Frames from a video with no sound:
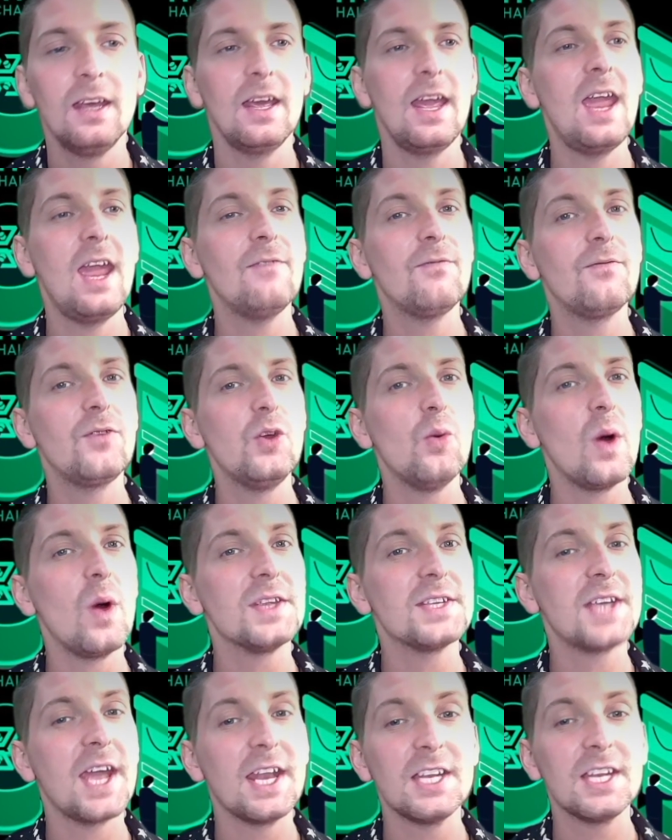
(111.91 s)
If you want
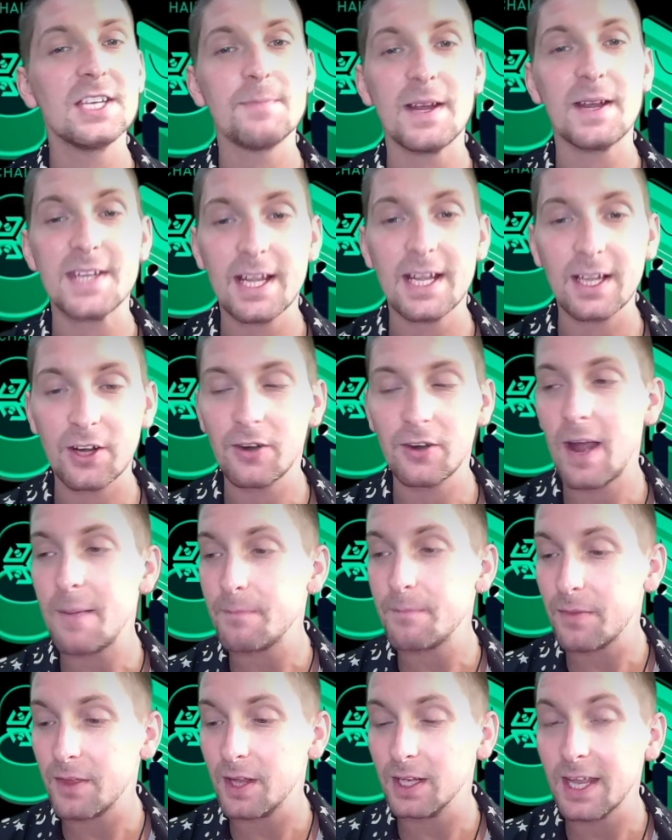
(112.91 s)
to get into my
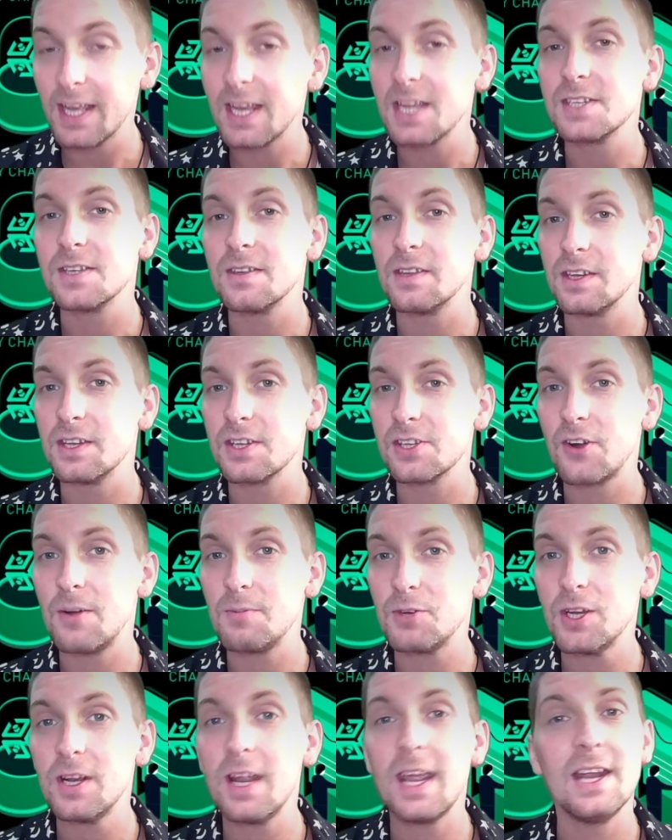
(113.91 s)
Telegram, the link is in the
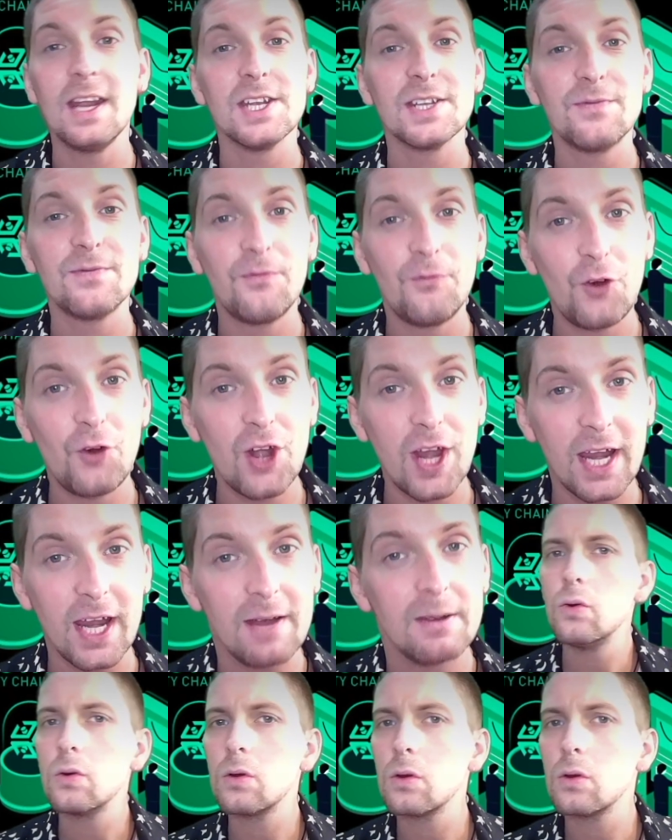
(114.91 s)
description. It is free.